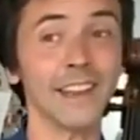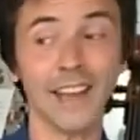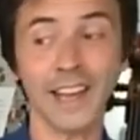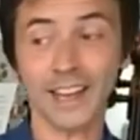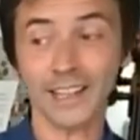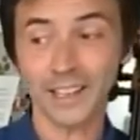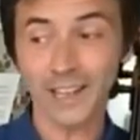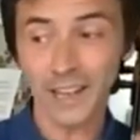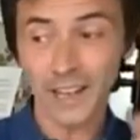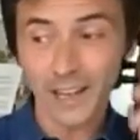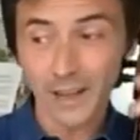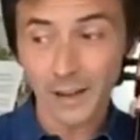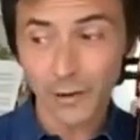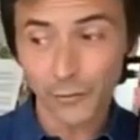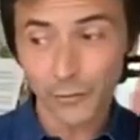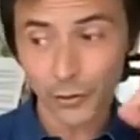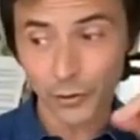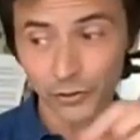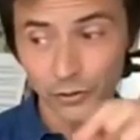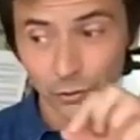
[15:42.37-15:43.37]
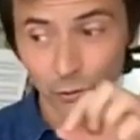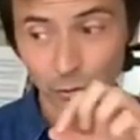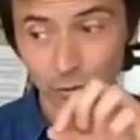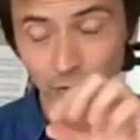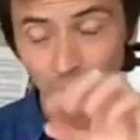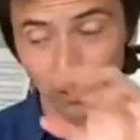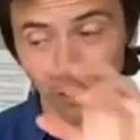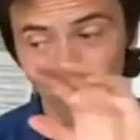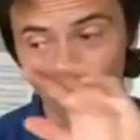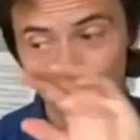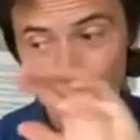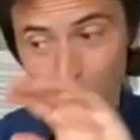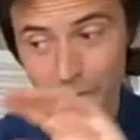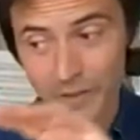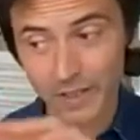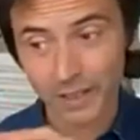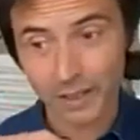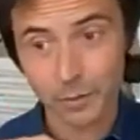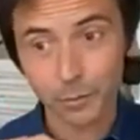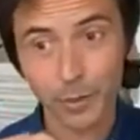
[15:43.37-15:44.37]
and first note of the
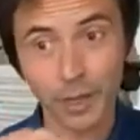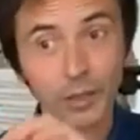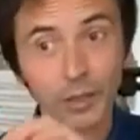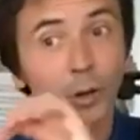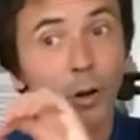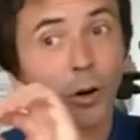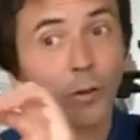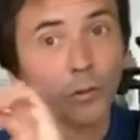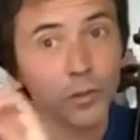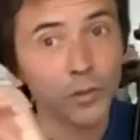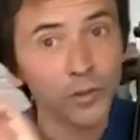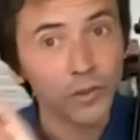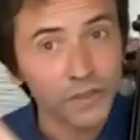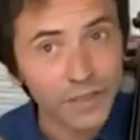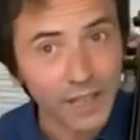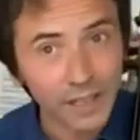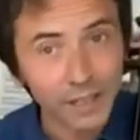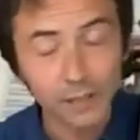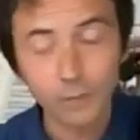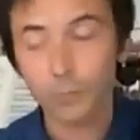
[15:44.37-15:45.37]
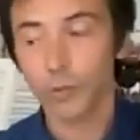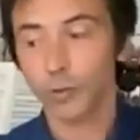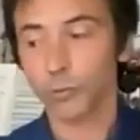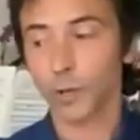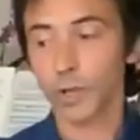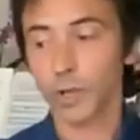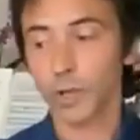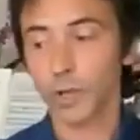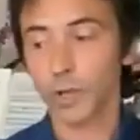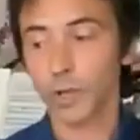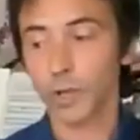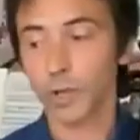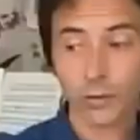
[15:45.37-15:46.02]
second part of the second Menuet.